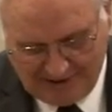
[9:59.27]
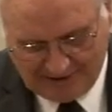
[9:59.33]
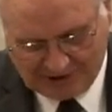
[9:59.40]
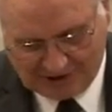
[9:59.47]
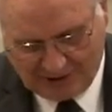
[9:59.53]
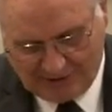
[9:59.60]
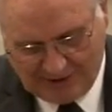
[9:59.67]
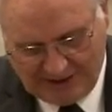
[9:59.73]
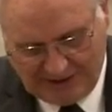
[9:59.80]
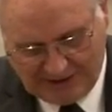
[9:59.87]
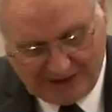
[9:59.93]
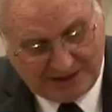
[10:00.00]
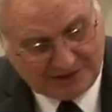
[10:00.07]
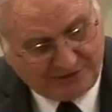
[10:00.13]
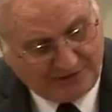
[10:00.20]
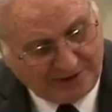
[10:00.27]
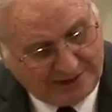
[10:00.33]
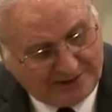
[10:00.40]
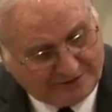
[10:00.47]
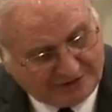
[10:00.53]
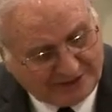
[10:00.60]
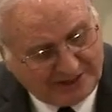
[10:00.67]
So He does
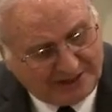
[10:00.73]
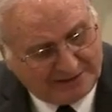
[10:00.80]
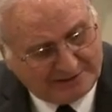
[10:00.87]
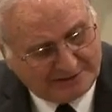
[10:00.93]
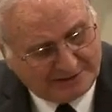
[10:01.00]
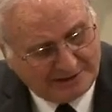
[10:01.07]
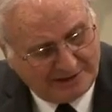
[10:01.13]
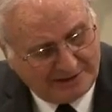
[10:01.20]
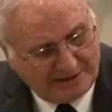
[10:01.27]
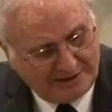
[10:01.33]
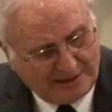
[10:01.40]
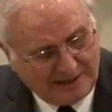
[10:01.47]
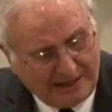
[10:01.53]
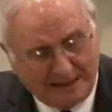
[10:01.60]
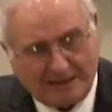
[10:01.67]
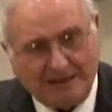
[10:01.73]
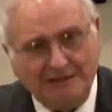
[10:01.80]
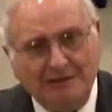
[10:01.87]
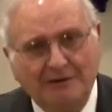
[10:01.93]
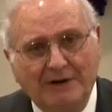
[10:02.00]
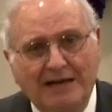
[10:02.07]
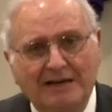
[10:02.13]
forgive sins. I'll tell
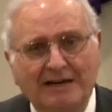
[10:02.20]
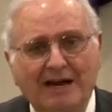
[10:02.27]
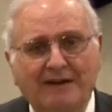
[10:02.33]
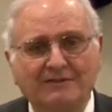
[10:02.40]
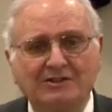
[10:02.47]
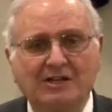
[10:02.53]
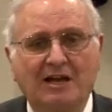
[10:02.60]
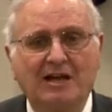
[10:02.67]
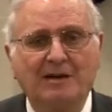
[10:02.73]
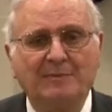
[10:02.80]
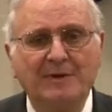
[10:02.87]
you right now, there's a lot